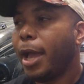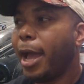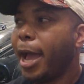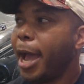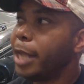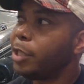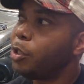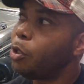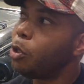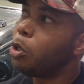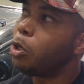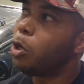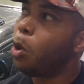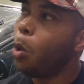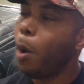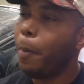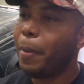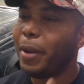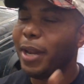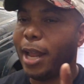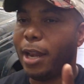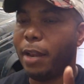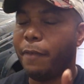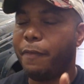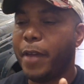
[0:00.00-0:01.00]
As you go
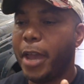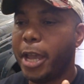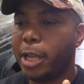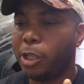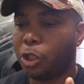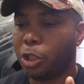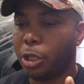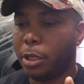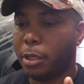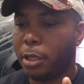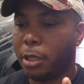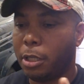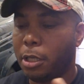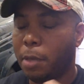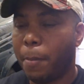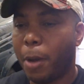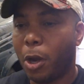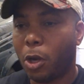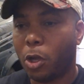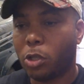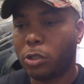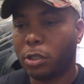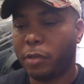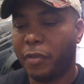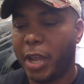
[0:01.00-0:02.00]
up in elevation, the
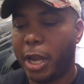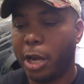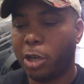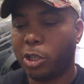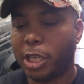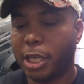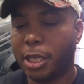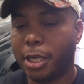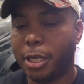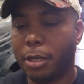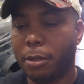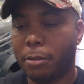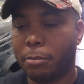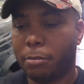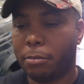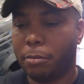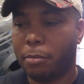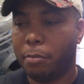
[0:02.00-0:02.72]
molecules of air tend to